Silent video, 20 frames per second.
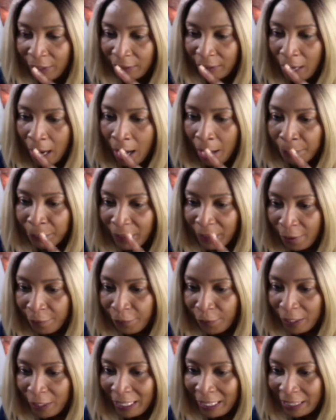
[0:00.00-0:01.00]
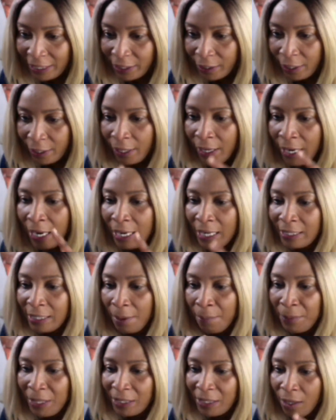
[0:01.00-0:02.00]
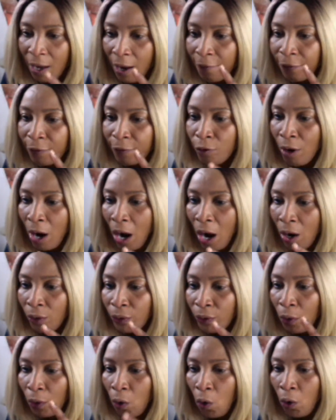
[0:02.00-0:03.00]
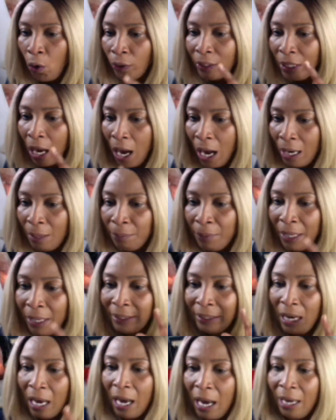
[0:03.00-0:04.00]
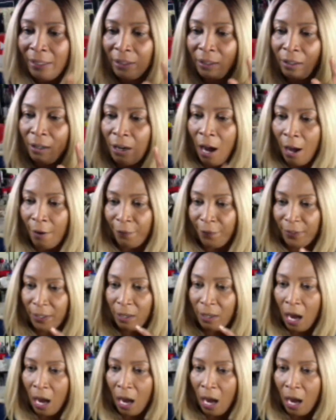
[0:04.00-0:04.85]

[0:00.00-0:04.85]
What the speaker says: Terfolator is a mix of ground oat, almond, and coffee